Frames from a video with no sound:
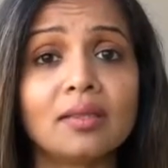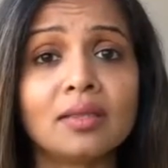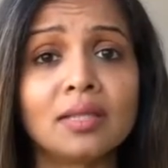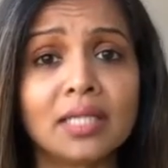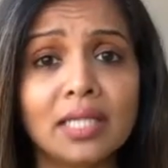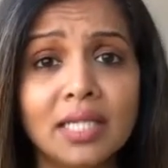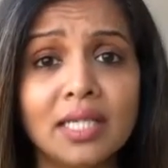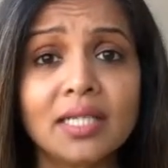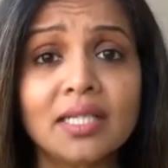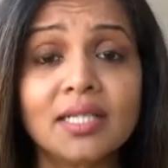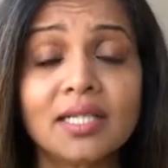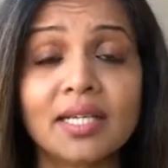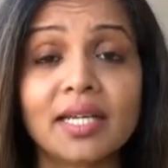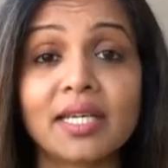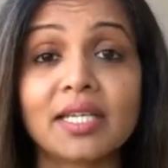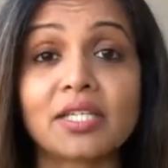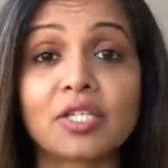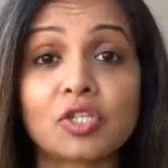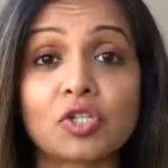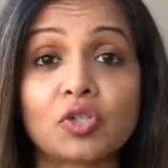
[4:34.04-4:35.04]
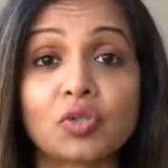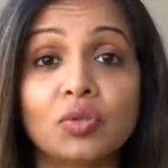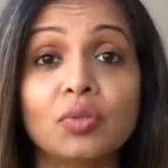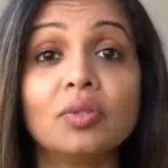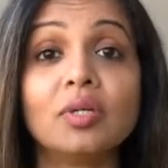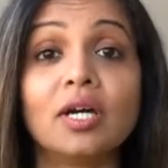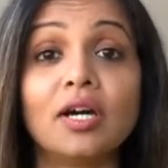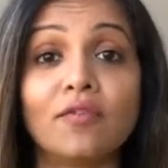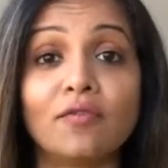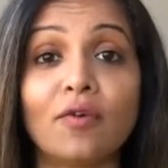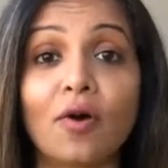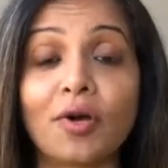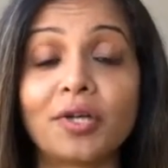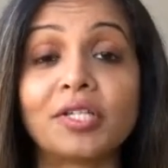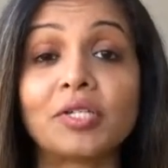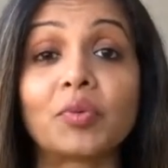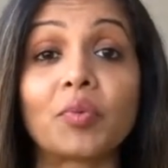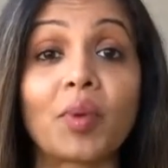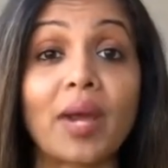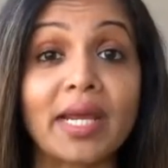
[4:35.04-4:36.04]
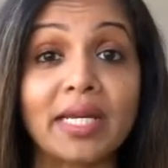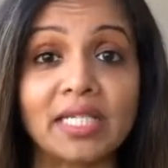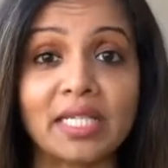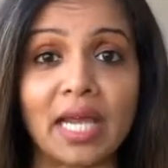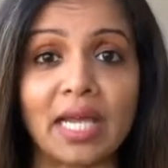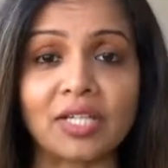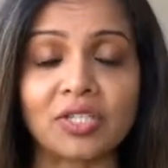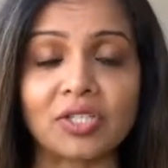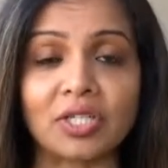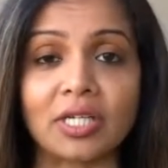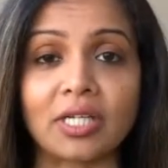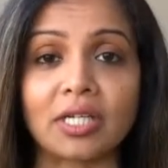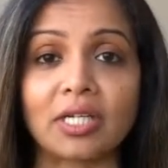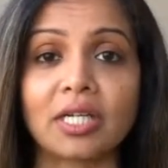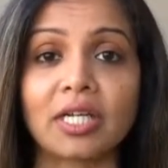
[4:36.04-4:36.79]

Third is to avoid radiation